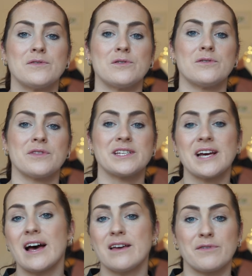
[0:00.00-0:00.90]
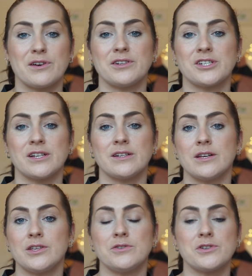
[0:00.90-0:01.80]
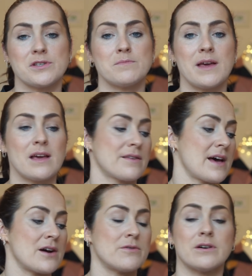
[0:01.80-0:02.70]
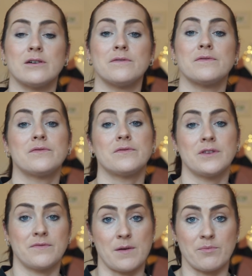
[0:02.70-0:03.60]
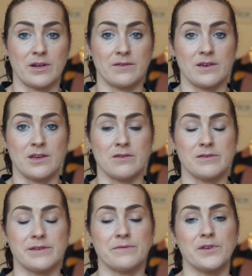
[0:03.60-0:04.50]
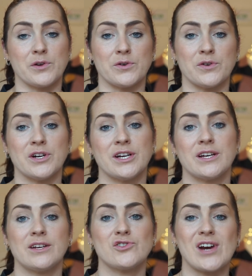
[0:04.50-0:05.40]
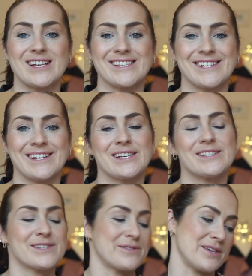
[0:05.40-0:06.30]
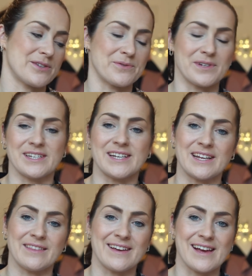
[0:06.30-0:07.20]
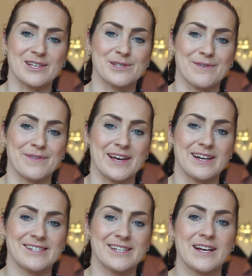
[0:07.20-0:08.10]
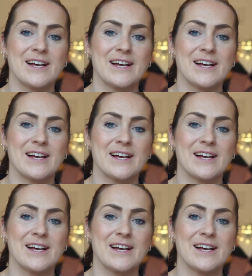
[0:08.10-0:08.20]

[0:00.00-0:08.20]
for the tie version, you just make that out of the fabric that you're using for your dress, so you don't need anything extra for that.